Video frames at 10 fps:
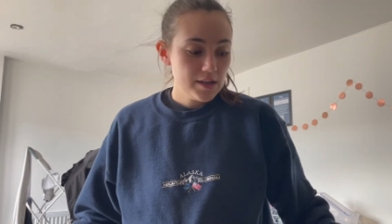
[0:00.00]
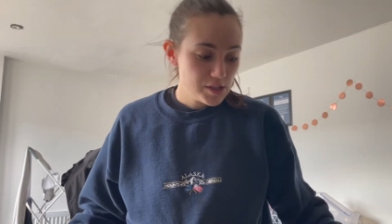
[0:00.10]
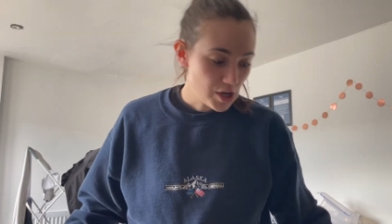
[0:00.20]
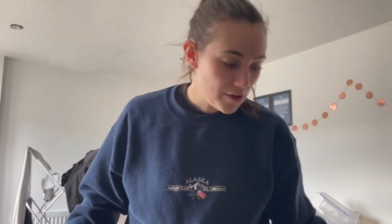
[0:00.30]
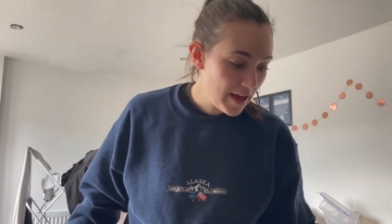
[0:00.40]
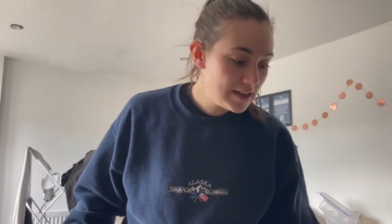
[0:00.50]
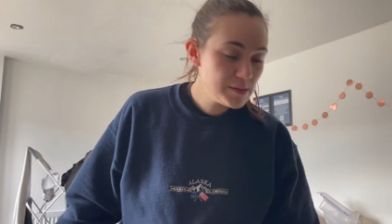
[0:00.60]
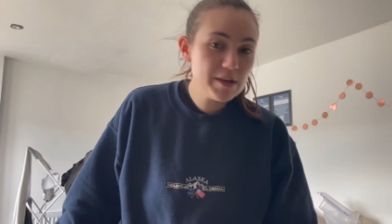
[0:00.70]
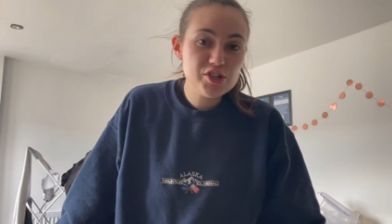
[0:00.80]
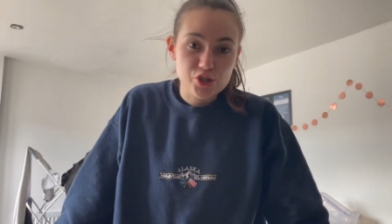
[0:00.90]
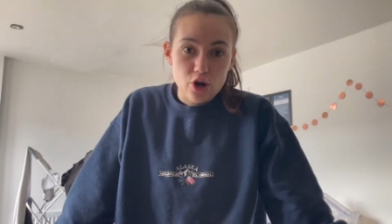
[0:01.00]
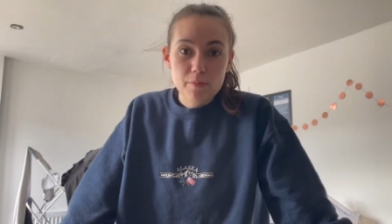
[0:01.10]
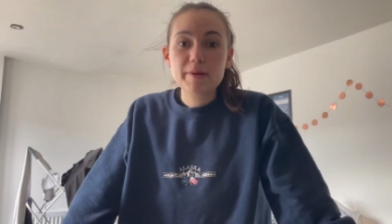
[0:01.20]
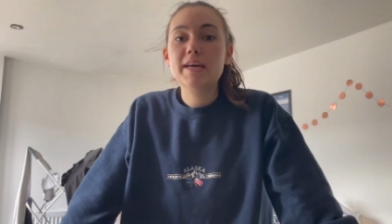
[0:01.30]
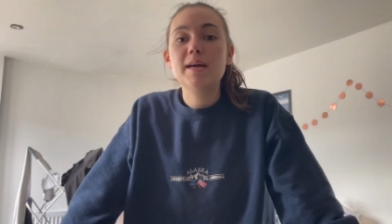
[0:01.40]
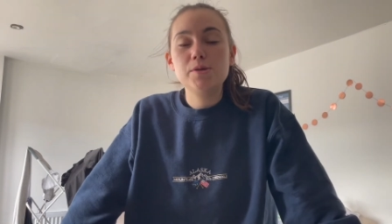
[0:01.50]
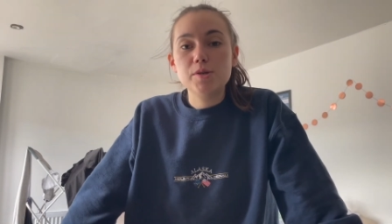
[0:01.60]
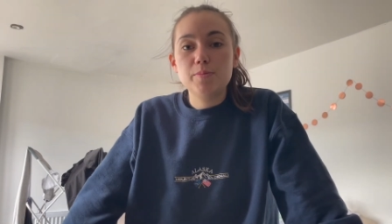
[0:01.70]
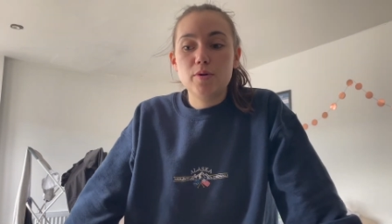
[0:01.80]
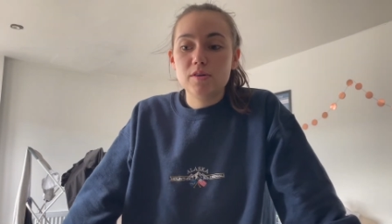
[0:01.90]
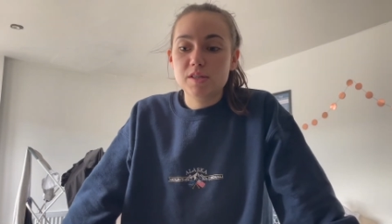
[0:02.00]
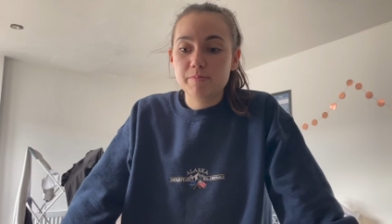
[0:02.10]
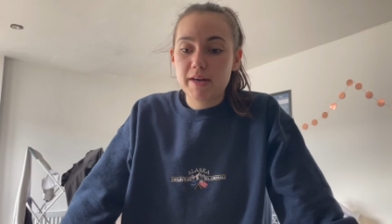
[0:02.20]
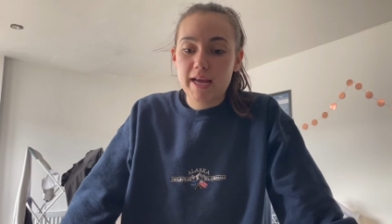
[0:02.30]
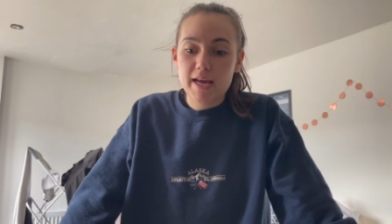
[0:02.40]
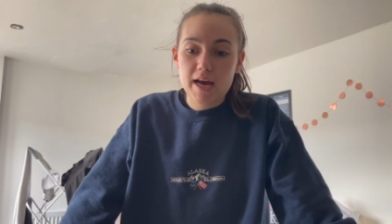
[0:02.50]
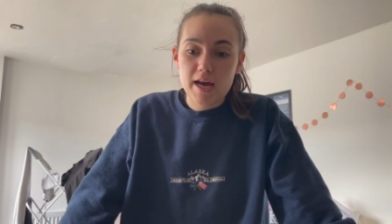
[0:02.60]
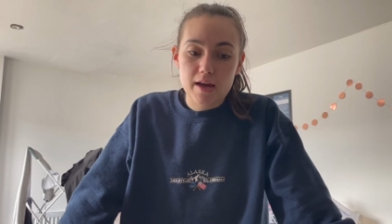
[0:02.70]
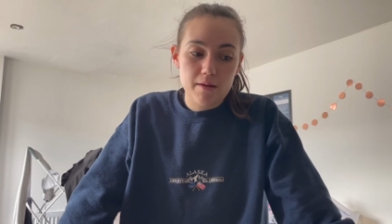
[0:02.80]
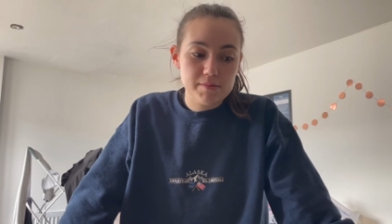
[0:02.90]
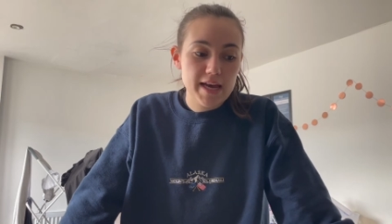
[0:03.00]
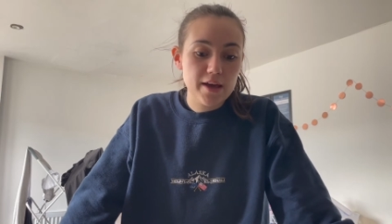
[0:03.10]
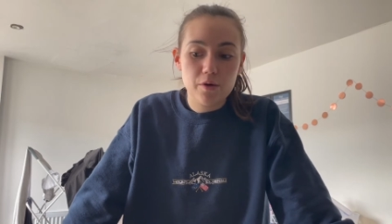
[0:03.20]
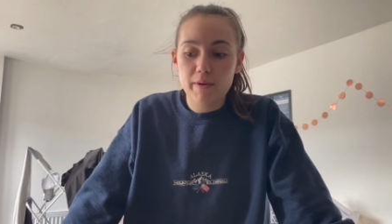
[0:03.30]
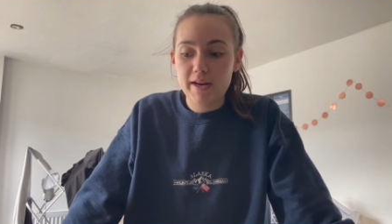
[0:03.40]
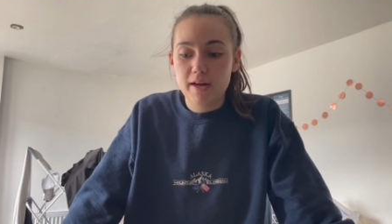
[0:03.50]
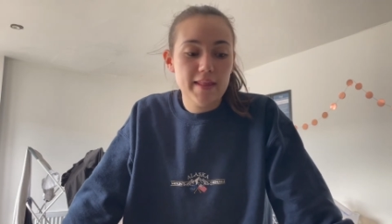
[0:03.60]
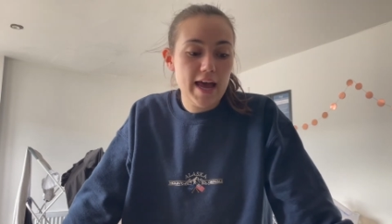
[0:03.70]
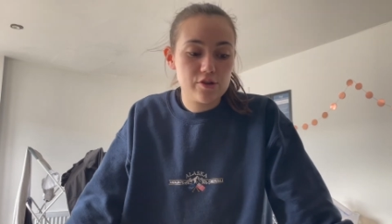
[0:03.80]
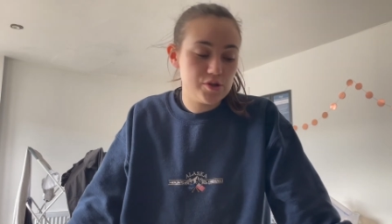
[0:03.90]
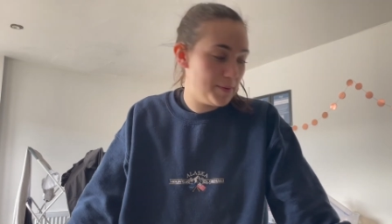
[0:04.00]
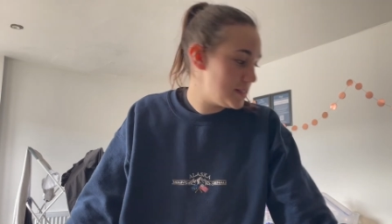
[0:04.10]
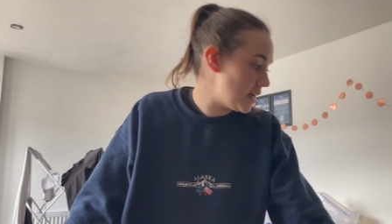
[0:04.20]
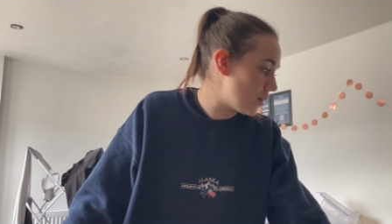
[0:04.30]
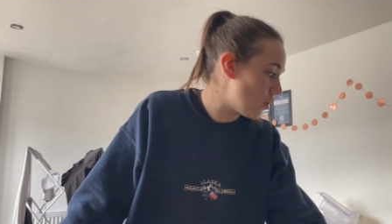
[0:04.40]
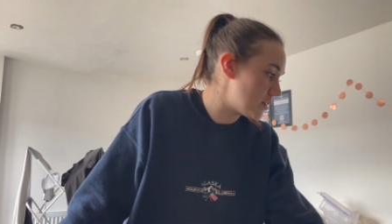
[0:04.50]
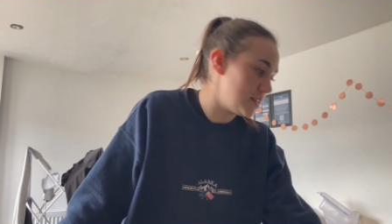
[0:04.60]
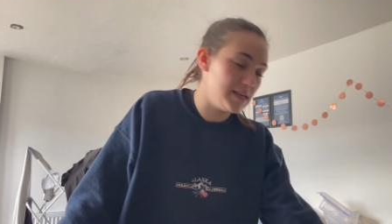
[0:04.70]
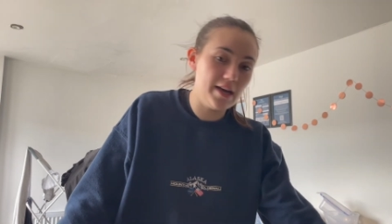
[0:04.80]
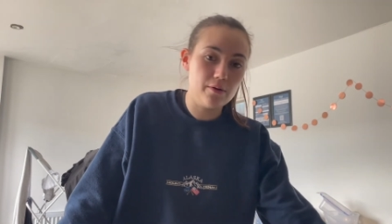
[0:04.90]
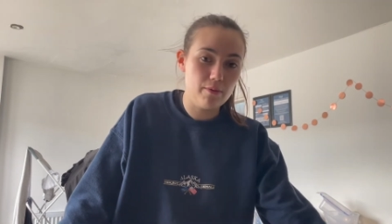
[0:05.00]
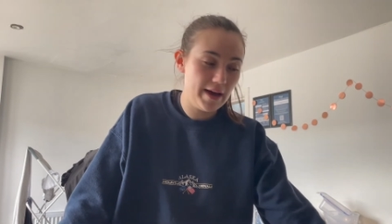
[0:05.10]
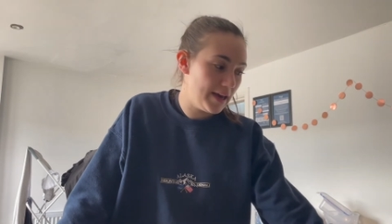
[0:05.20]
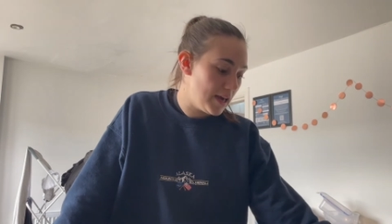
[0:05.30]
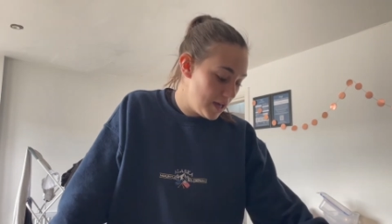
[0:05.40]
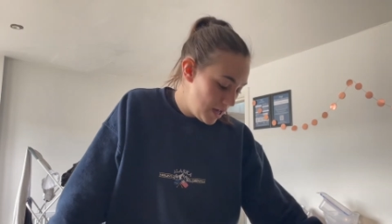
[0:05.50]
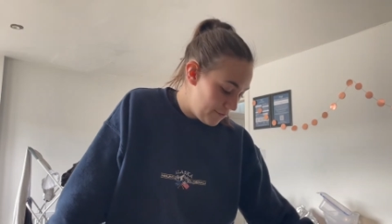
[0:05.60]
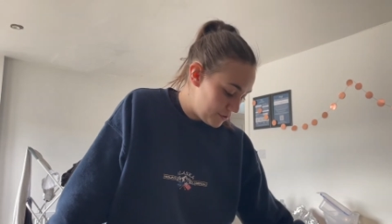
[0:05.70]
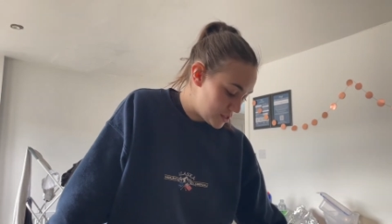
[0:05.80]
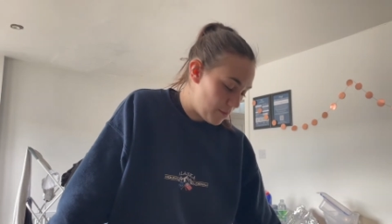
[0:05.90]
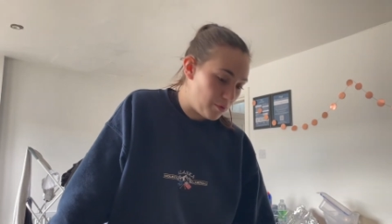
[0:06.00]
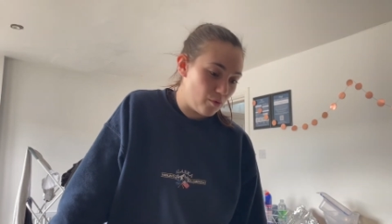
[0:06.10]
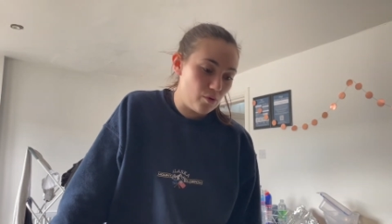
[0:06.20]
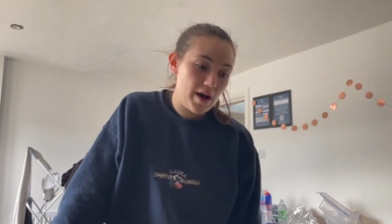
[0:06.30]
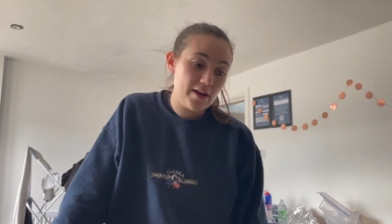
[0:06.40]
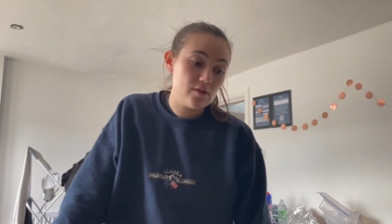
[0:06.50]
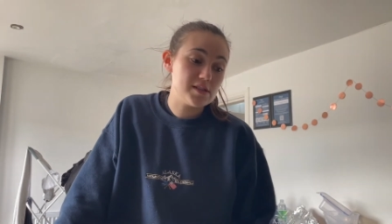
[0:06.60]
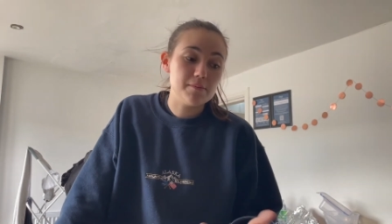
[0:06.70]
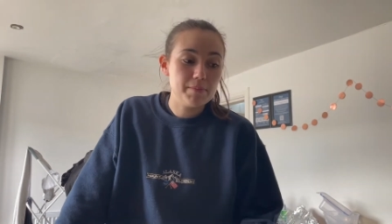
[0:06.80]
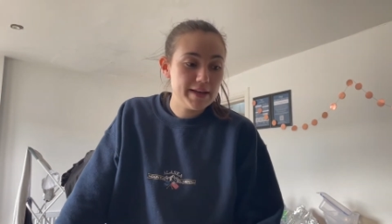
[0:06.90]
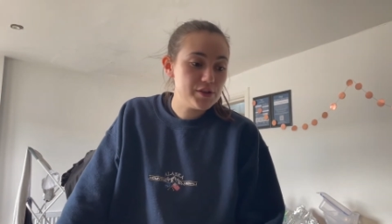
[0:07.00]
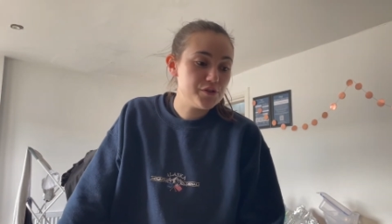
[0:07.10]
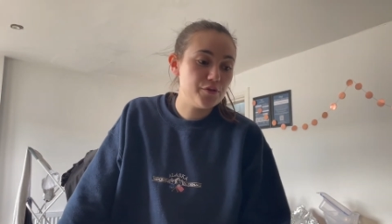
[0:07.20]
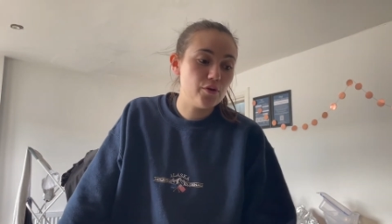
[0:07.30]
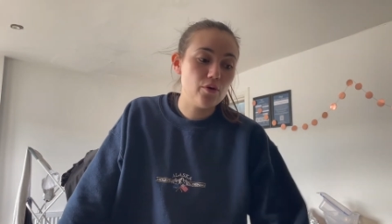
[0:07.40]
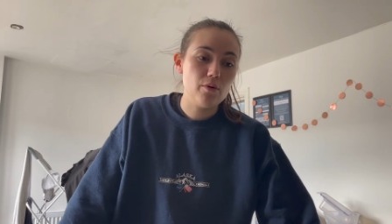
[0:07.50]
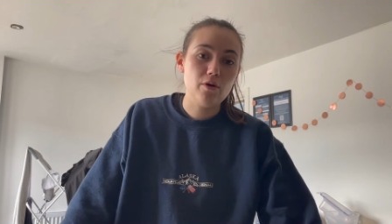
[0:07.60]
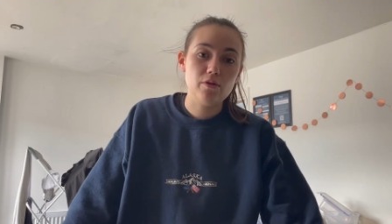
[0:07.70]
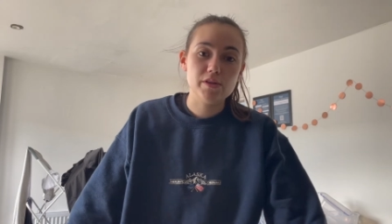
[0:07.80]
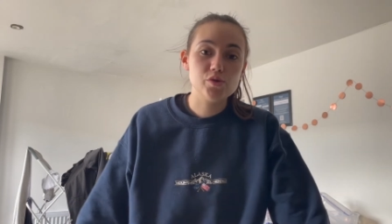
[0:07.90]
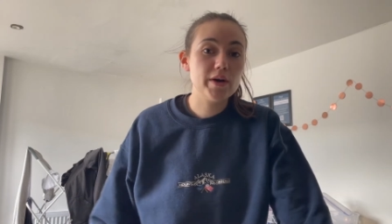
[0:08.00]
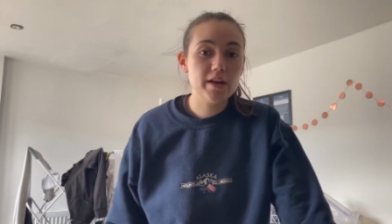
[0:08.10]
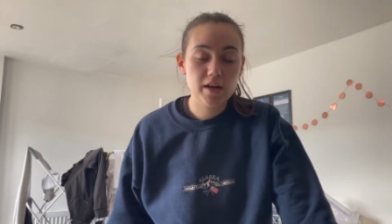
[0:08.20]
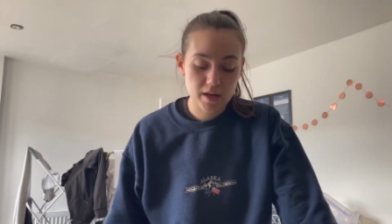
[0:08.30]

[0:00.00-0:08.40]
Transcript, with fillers: So that is my shop. It came to approximately um, take away like the extra bits I got. to take away, for example, I got some bleach for the toilet.